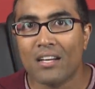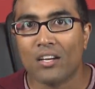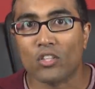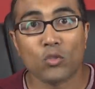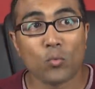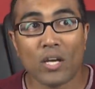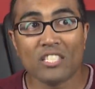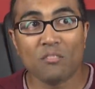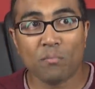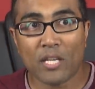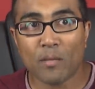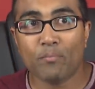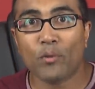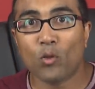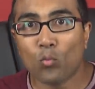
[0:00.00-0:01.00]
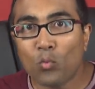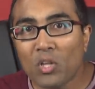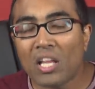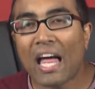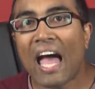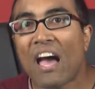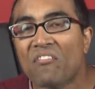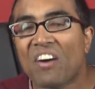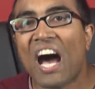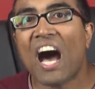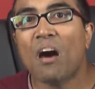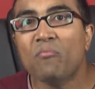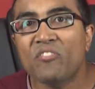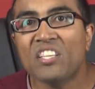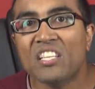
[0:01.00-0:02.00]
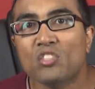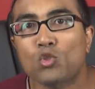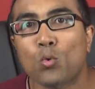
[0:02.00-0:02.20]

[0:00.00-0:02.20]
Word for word: Otherwise, people will have obvious